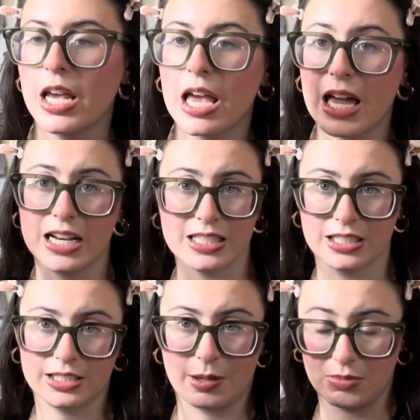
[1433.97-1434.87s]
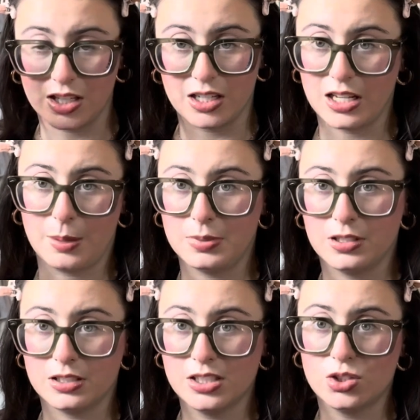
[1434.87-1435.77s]
and is the same thing gonna happen to the
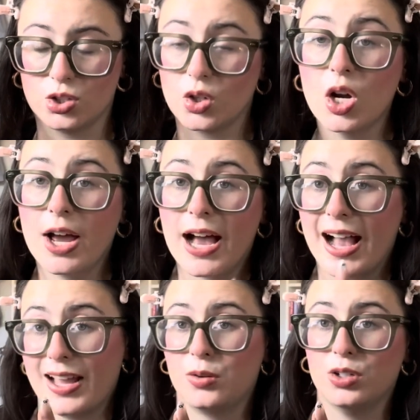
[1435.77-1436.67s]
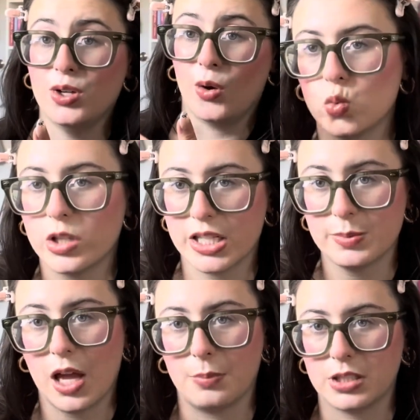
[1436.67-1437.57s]
sister? I don't know. That's my
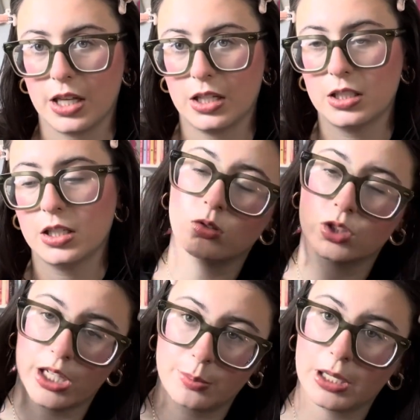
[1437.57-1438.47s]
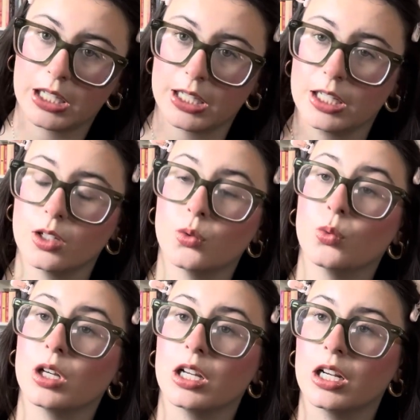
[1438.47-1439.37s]
update. I'll check back in
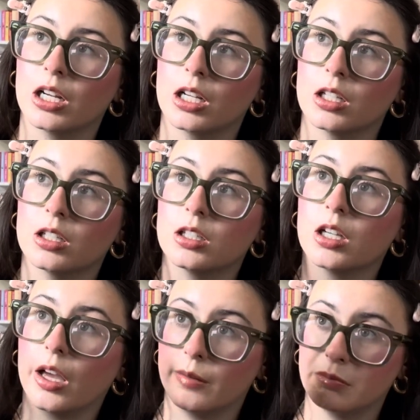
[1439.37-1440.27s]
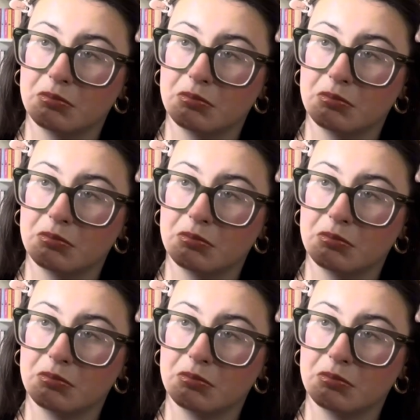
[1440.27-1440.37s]
when I'm